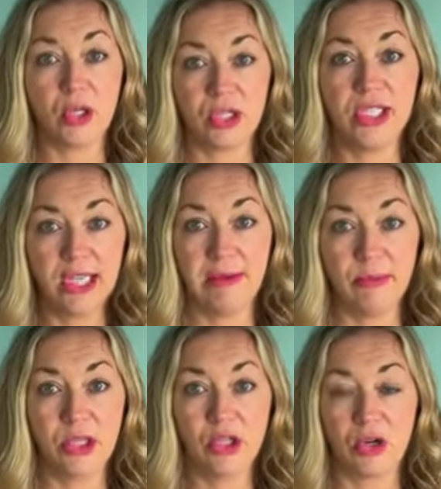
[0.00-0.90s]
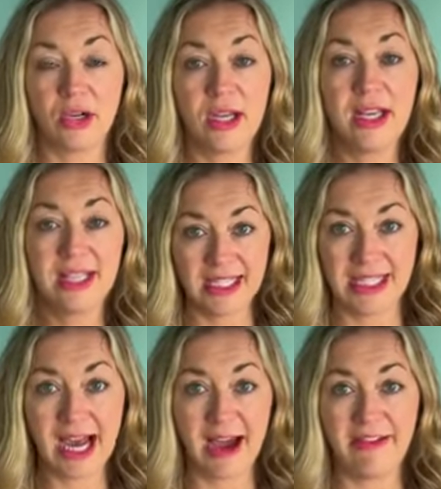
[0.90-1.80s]
your team, your
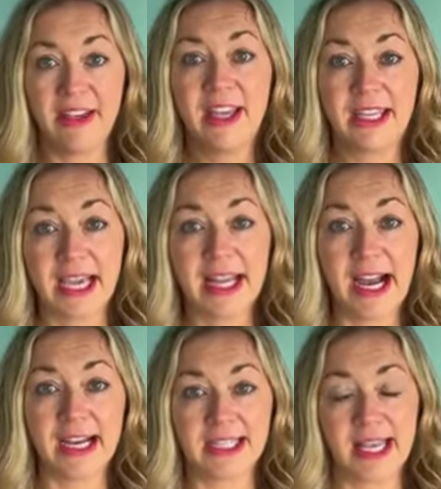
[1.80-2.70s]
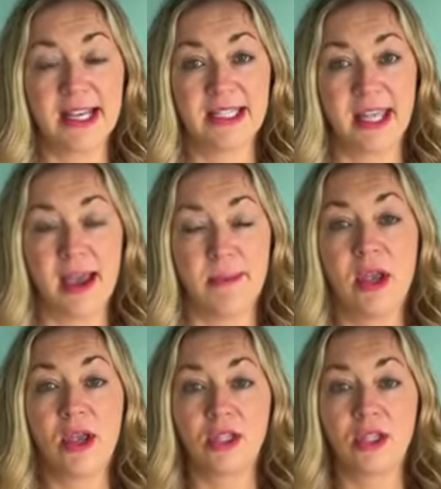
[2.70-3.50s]
staff can access them,